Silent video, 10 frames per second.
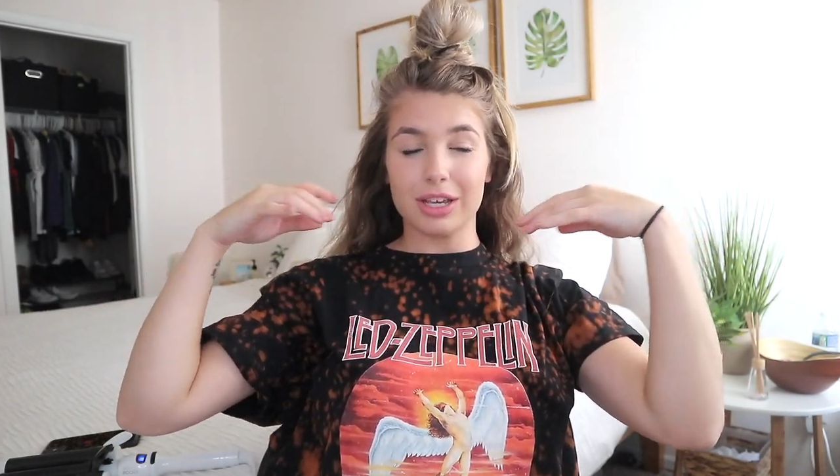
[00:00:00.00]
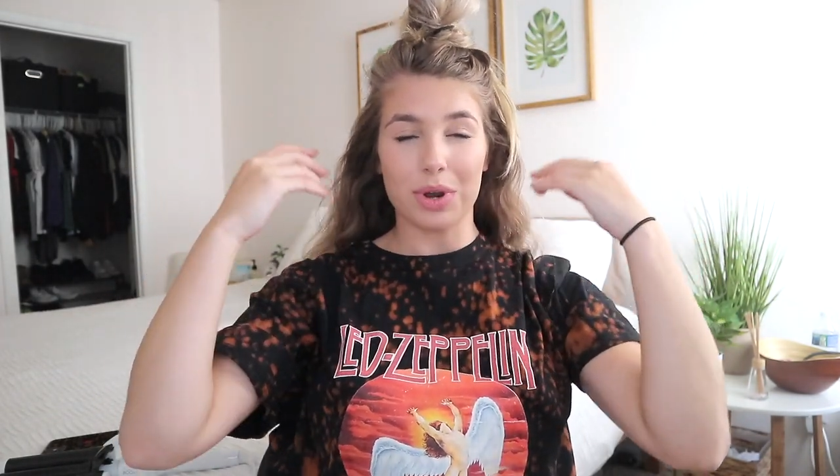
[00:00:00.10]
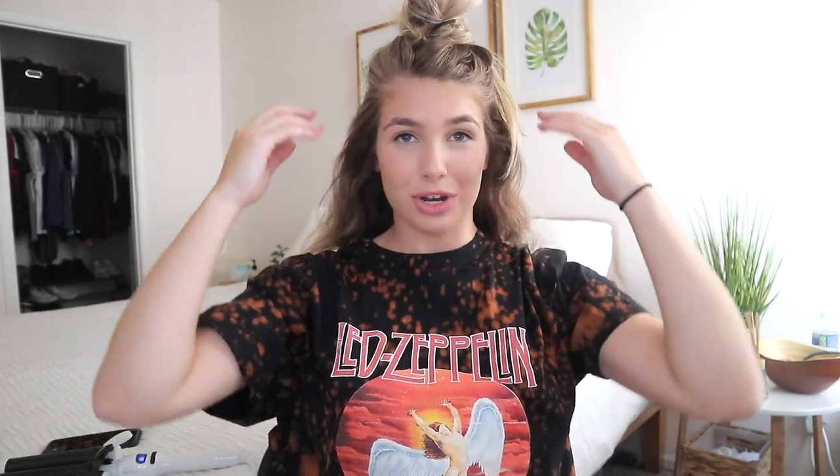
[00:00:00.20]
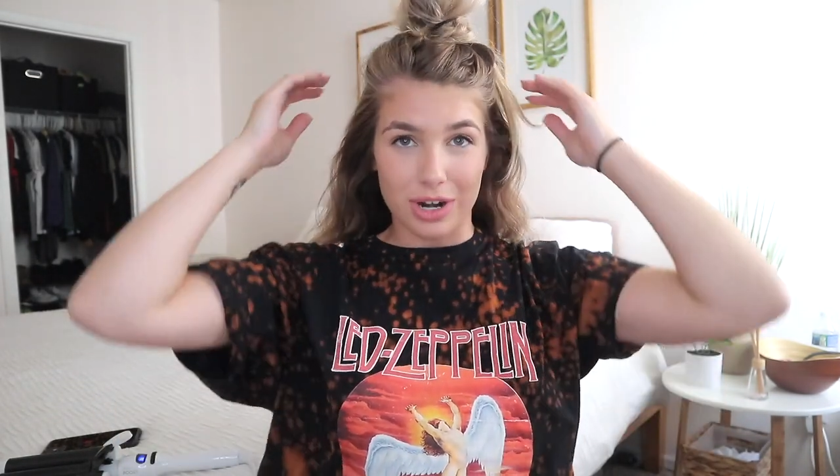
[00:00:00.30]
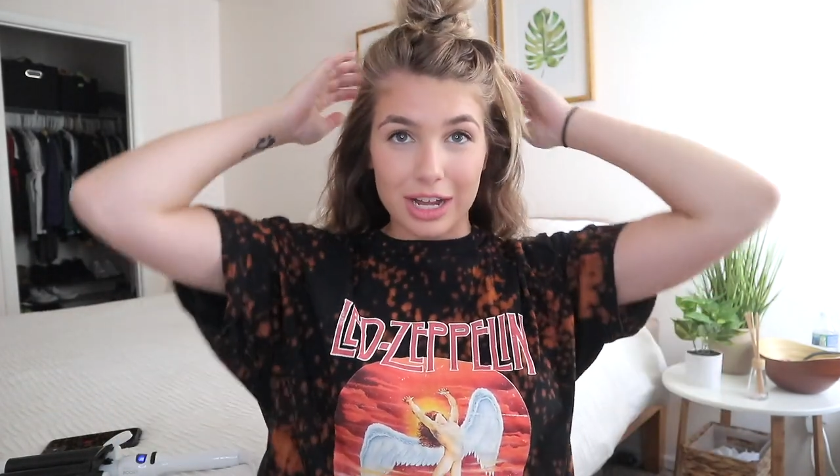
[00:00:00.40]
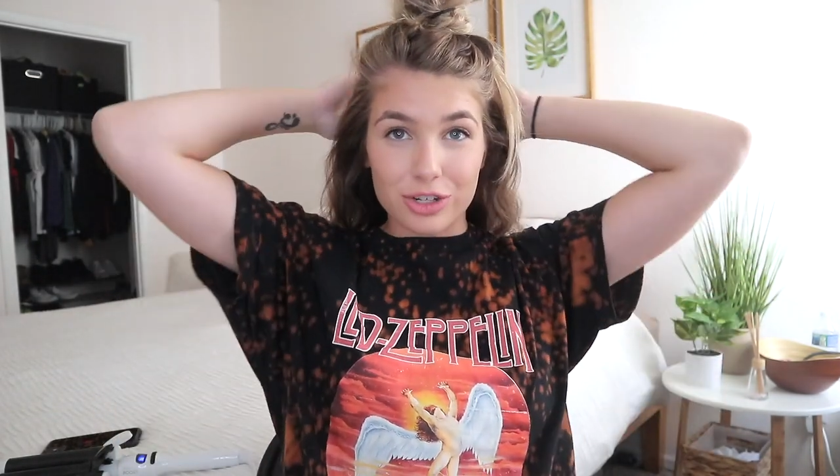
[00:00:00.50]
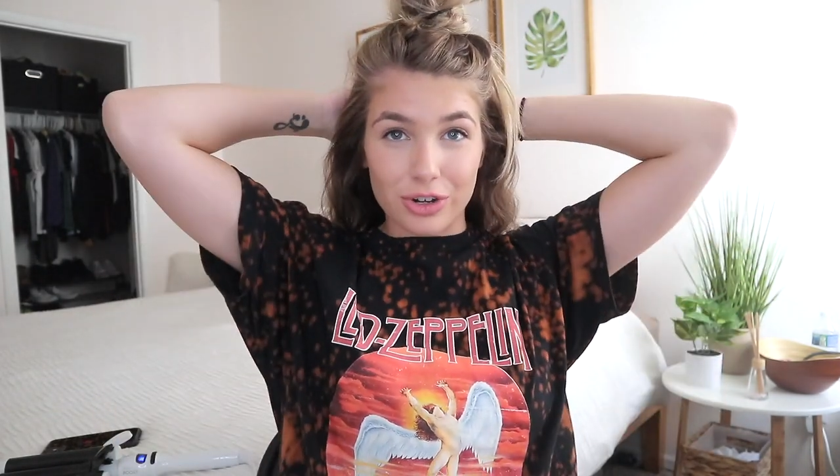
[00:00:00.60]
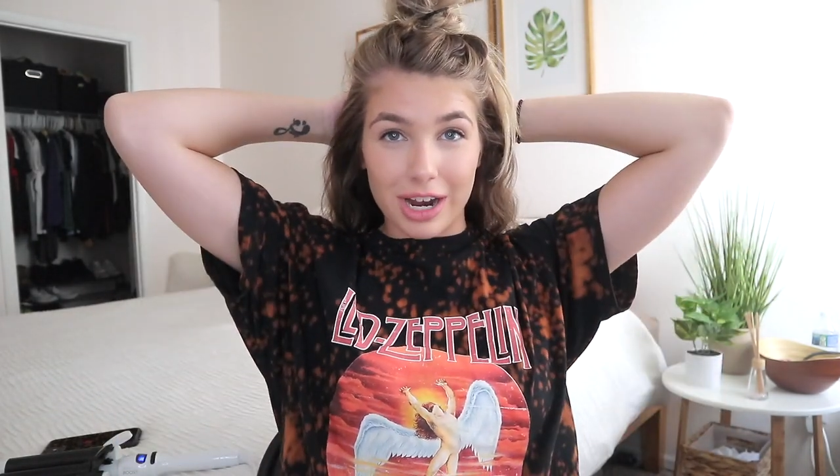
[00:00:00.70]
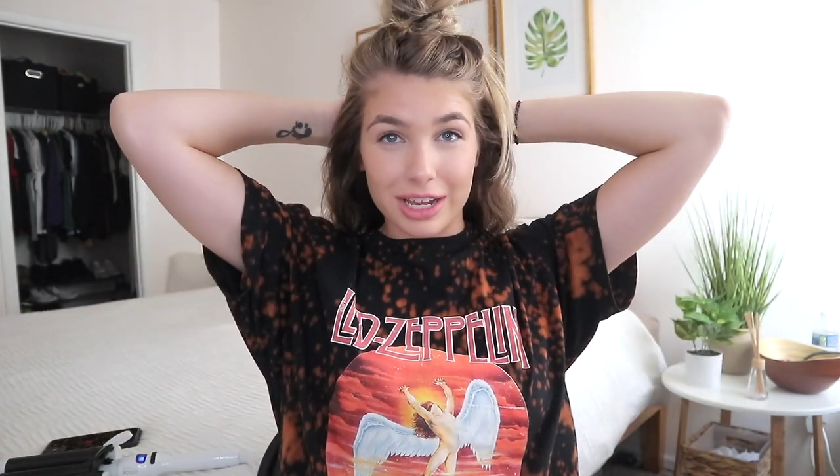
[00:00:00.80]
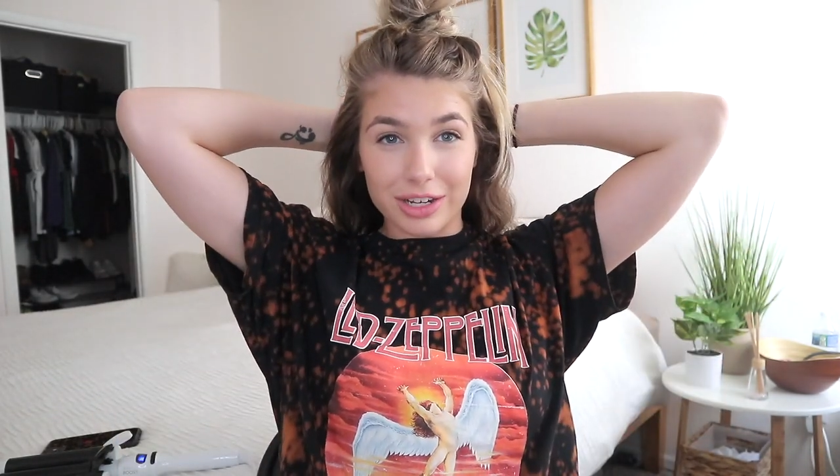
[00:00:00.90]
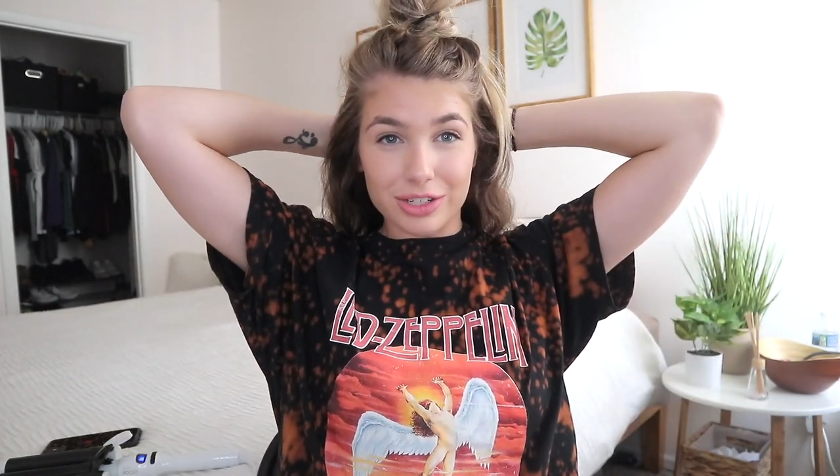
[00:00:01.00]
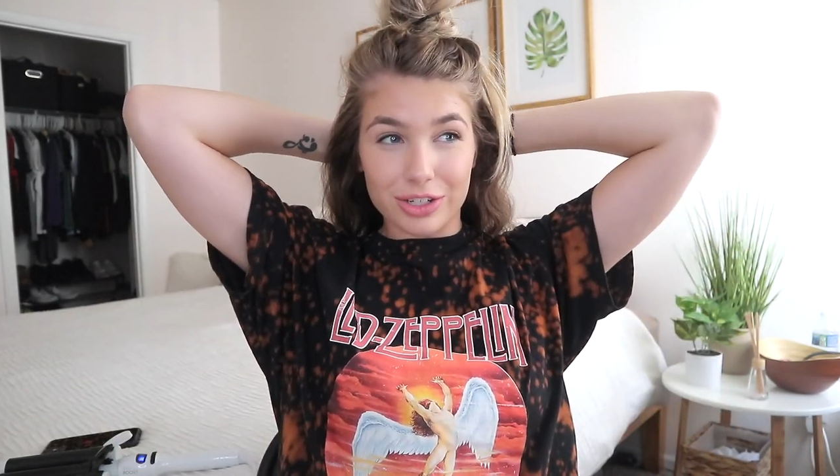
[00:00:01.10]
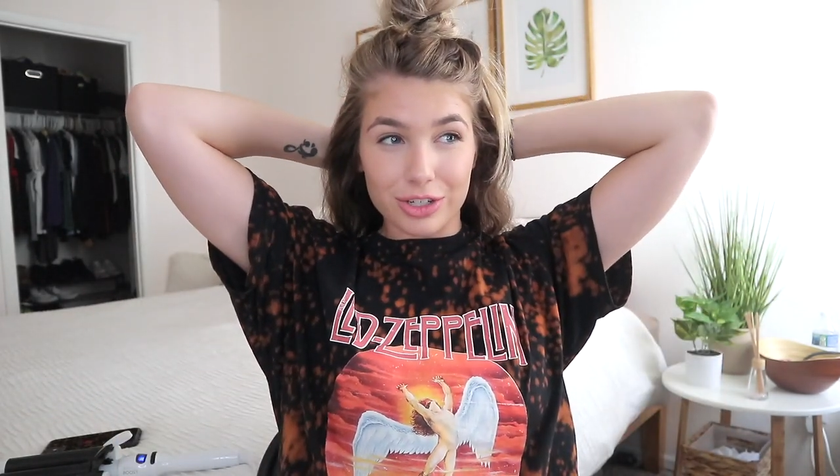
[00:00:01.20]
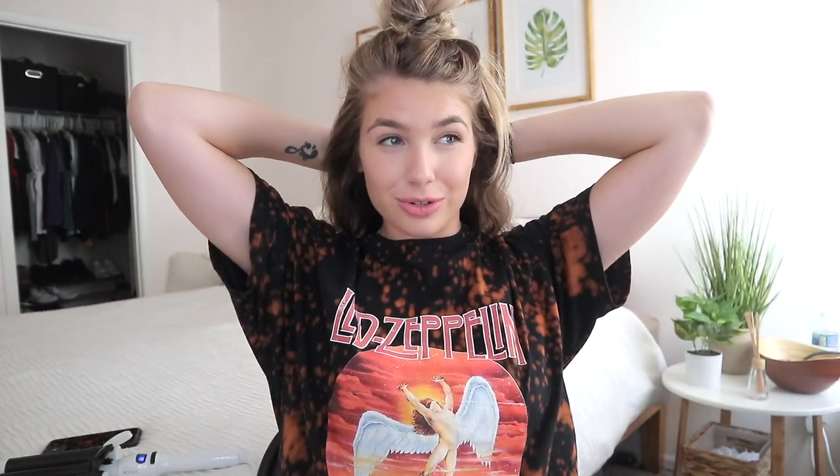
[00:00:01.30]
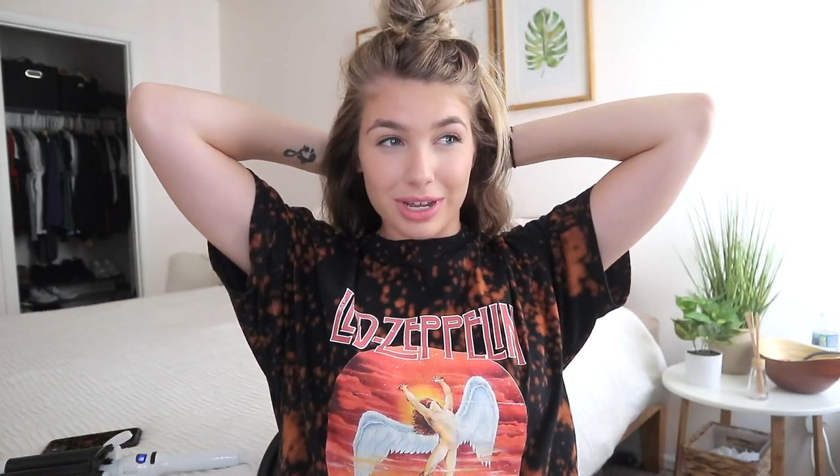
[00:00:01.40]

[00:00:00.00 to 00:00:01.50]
when you're not trying to,